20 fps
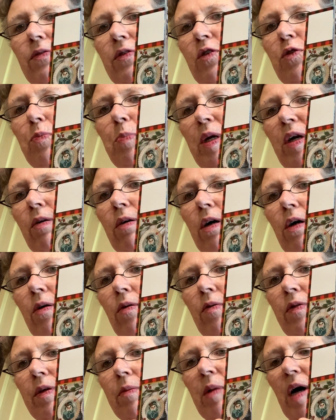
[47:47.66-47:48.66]

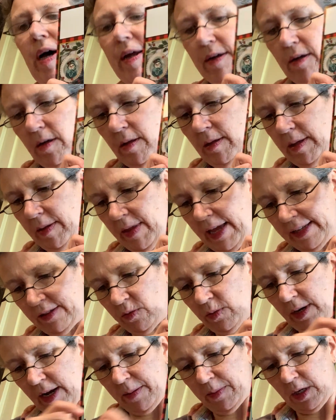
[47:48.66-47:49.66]
Sparrow, the model, and that's
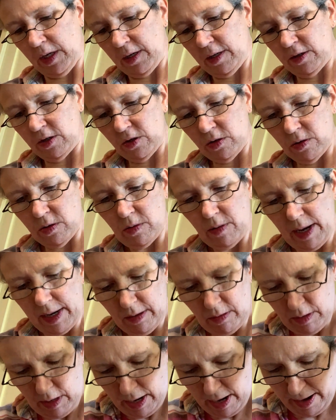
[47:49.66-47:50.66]
what I'm going to do. I
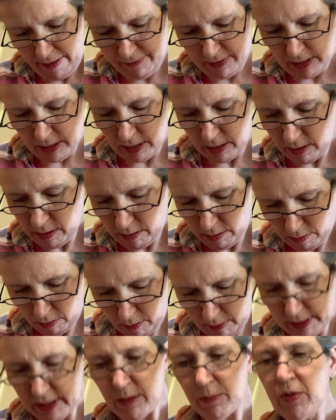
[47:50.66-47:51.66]
don't have any, I
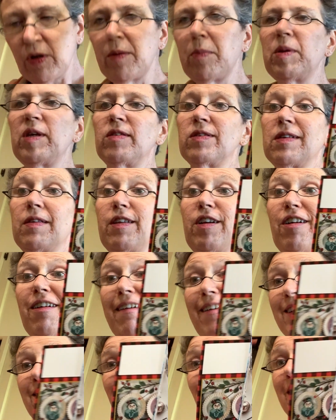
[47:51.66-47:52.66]
did put a piece in there.
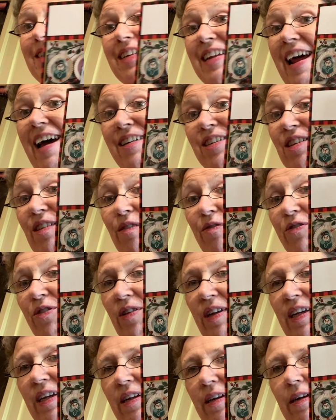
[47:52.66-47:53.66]
So I did actually fully
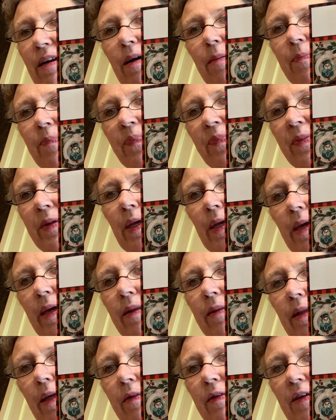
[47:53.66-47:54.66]
kit it up.
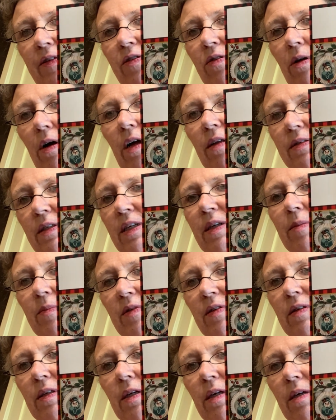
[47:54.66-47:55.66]
And these are all
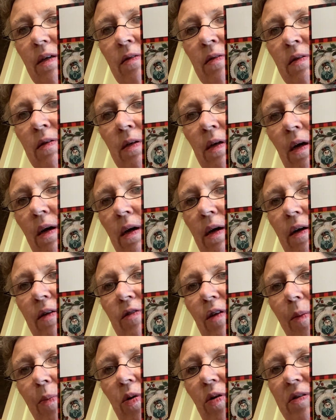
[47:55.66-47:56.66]
DMCs.
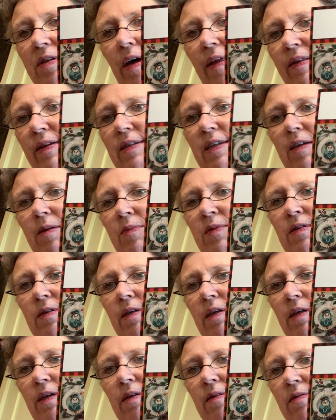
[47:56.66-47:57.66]
So I pulled all the
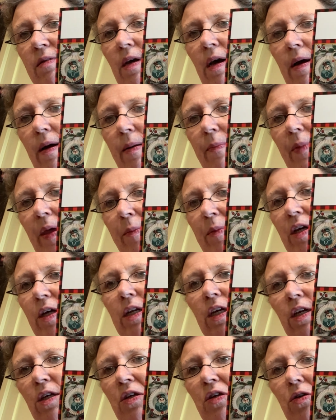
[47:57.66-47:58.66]
DMCs. I'm going to
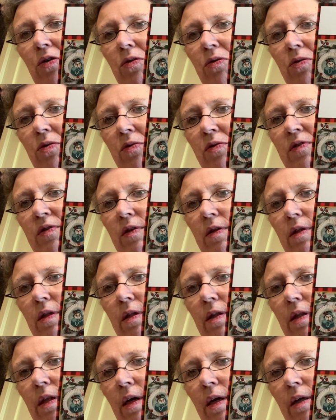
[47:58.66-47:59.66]
use
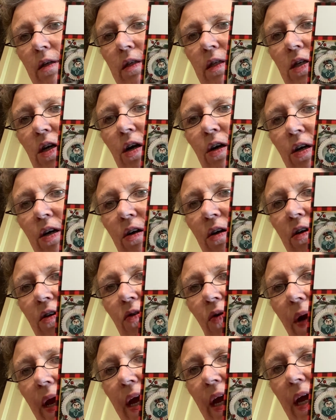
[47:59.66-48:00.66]
the darker
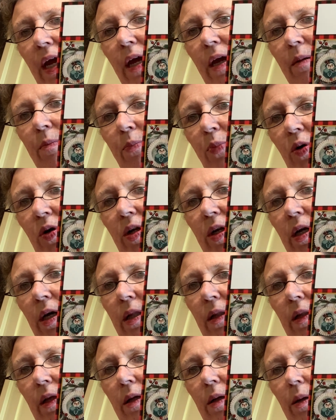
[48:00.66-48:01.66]
gray and put a
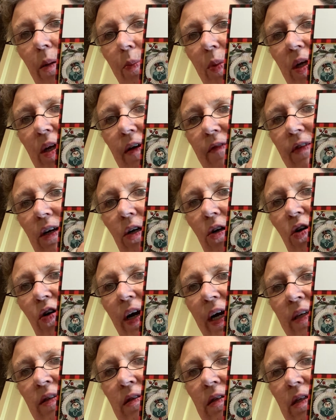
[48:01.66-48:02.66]
little bit of a
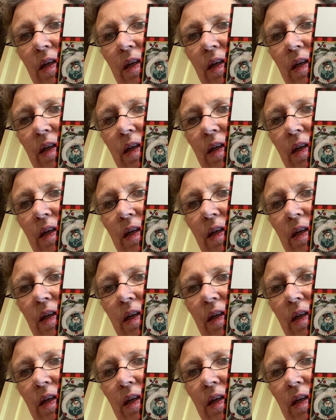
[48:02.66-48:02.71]
crest